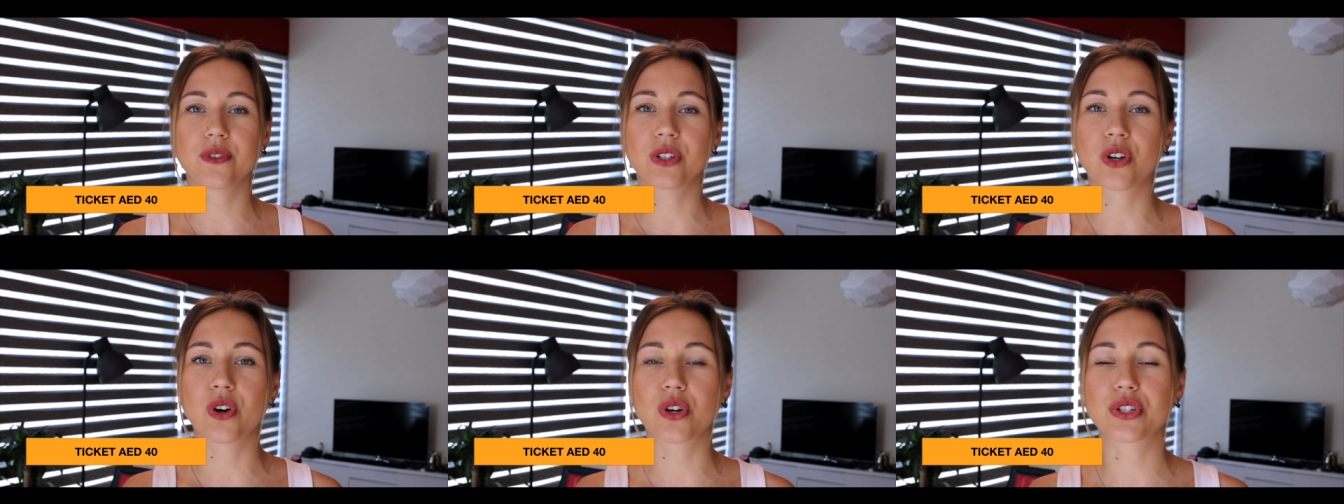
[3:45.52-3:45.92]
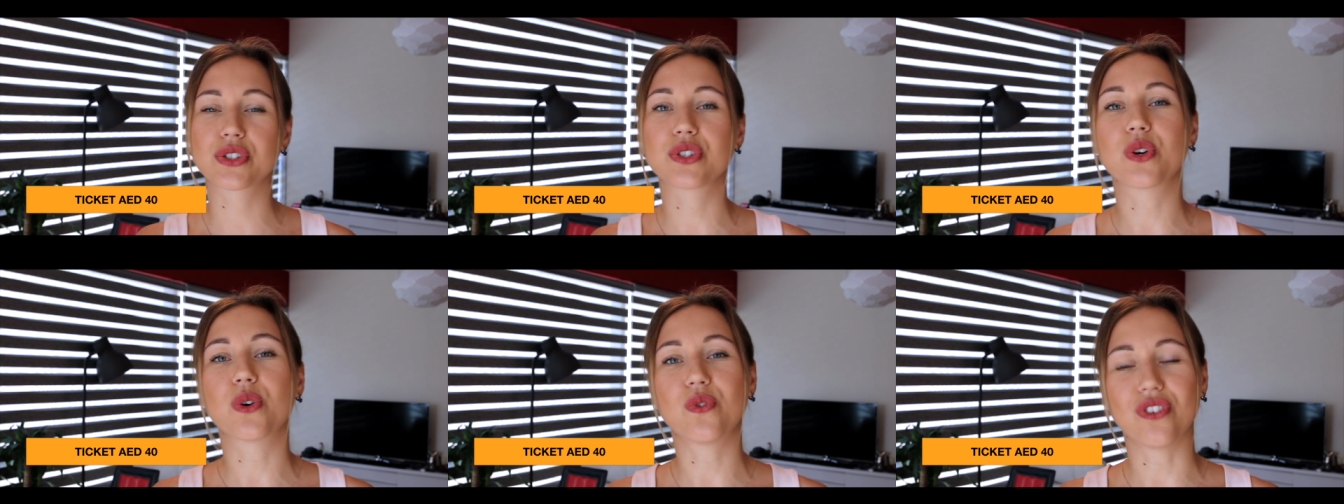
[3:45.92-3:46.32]
will
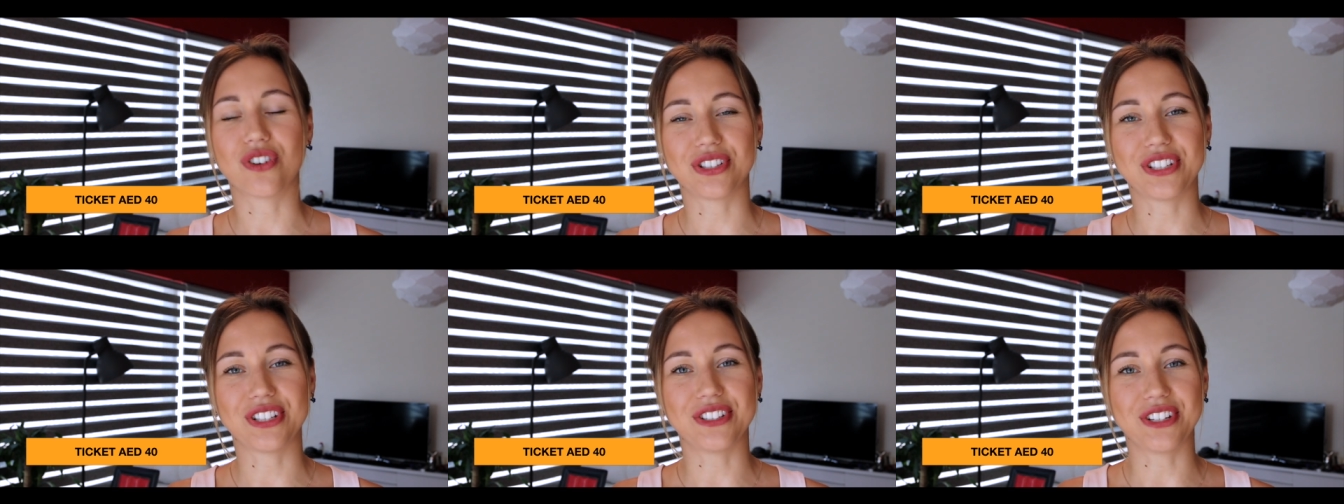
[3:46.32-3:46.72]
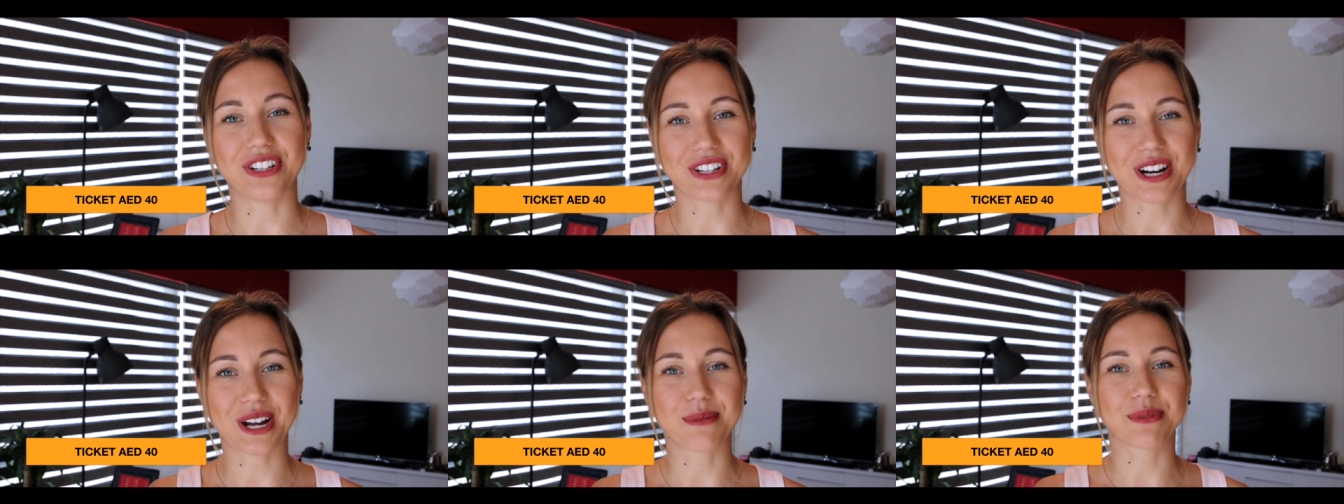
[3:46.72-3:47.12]
cost you 40
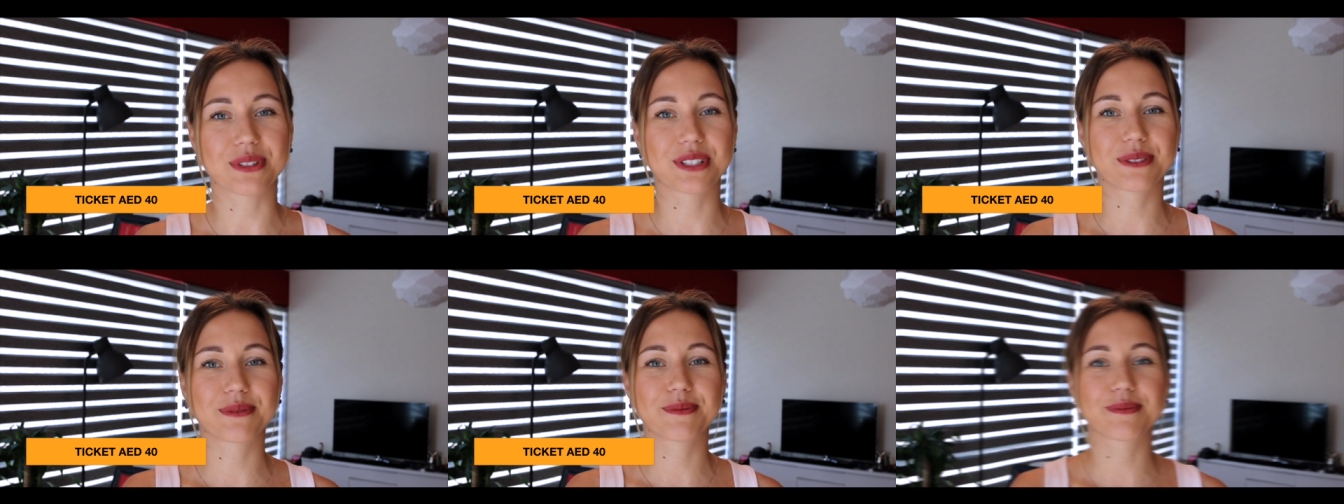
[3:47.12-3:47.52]
dirhams.